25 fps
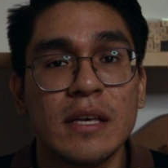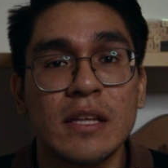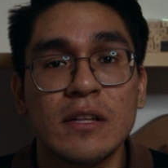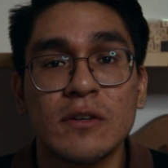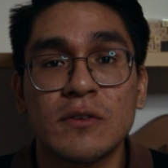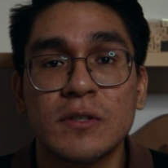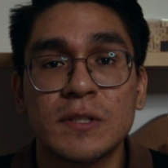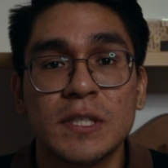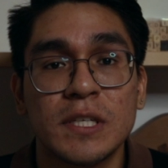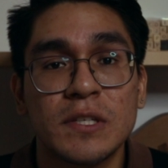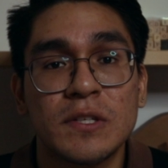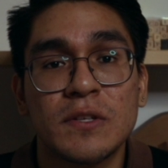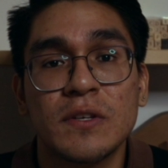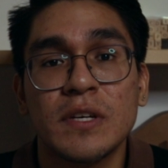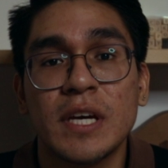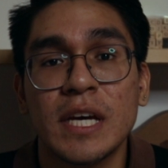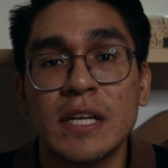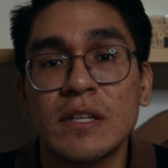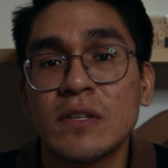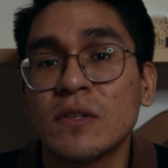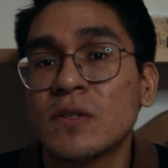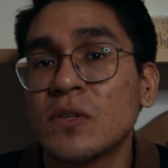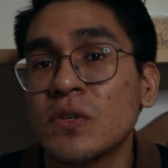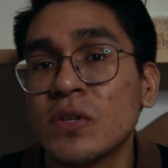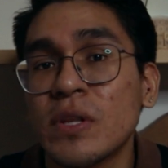in order to
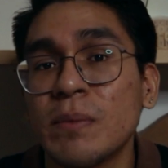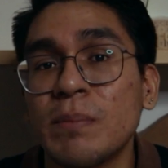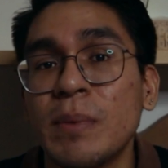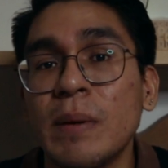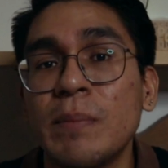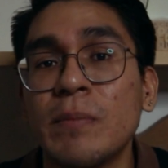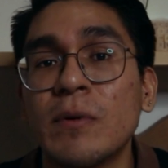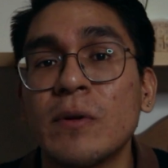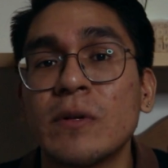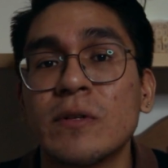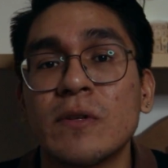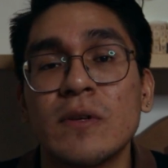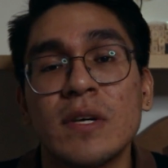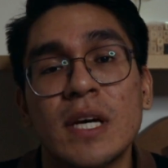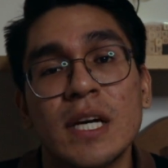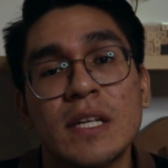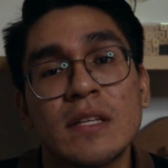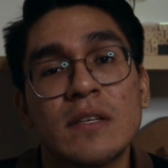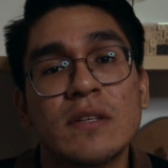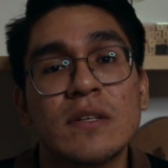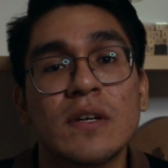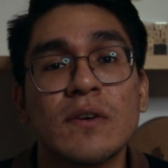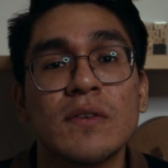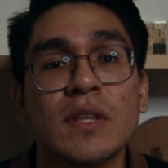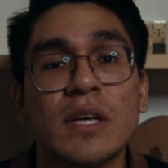get to know the people, to get
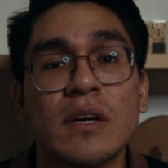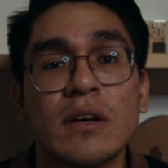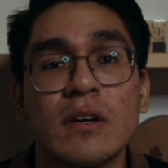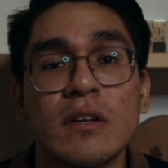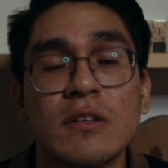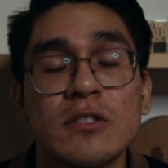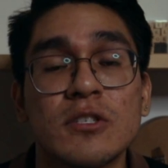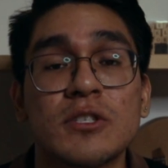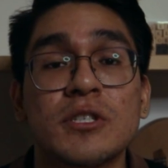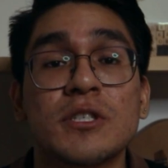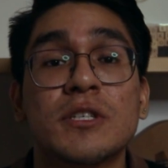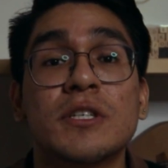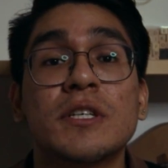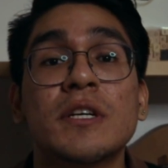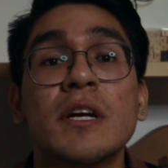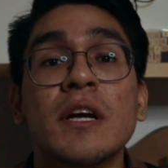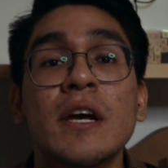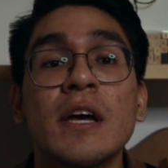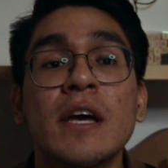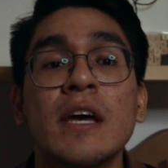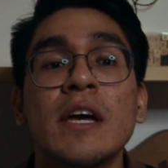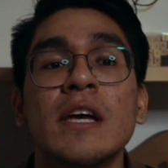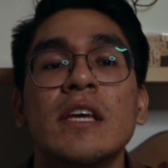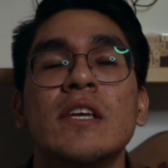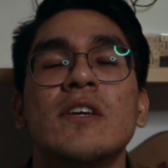to know the culture,
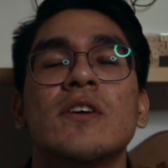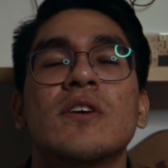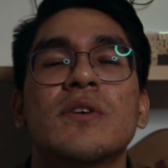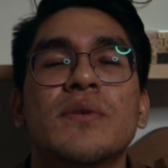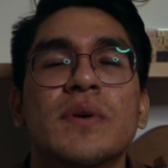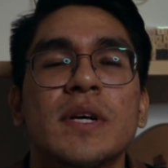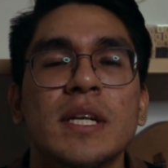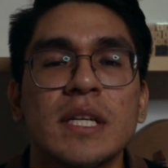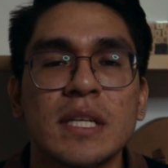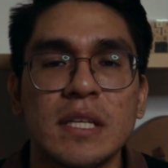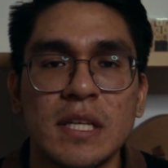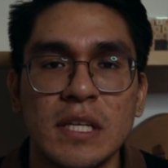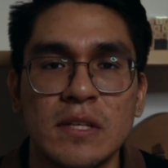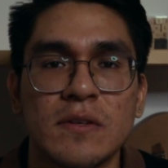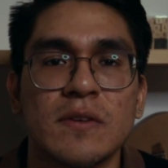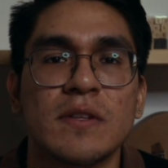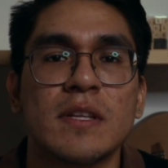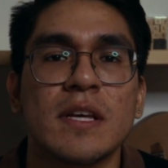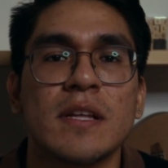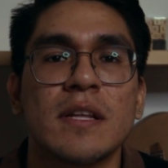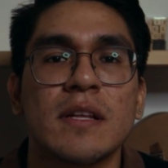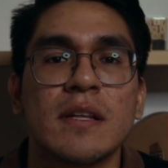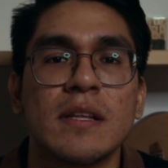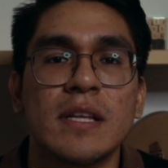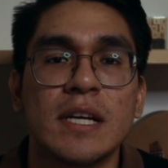you really need to
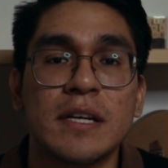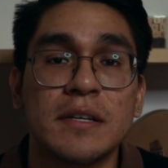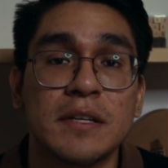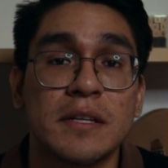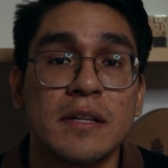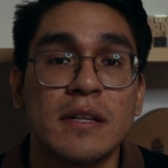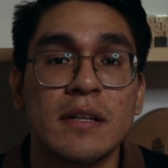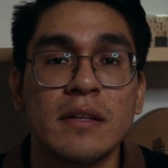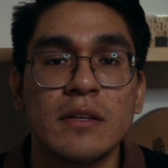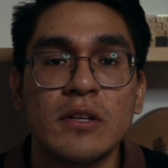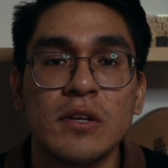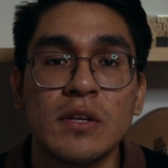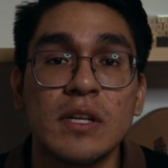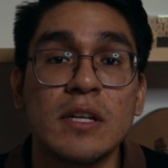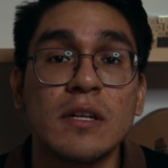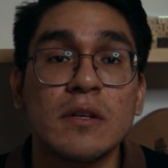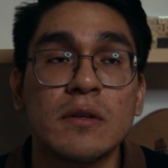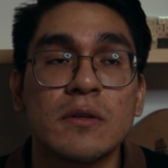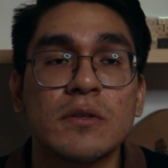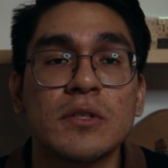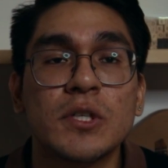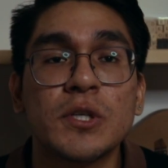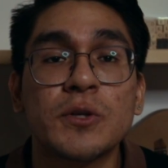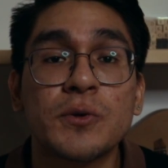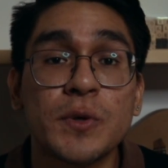learn.
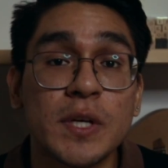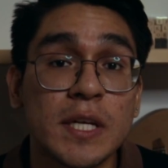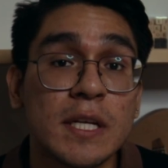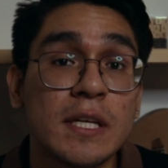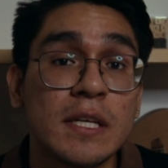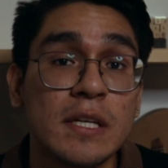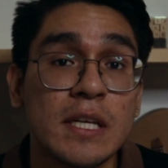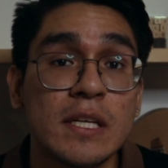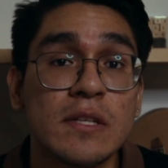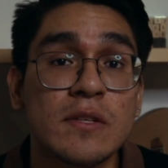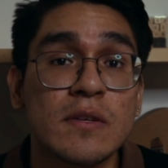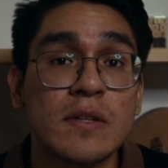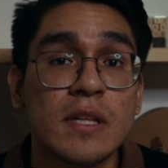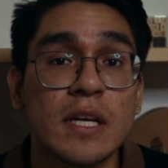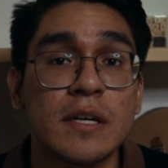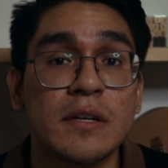You really need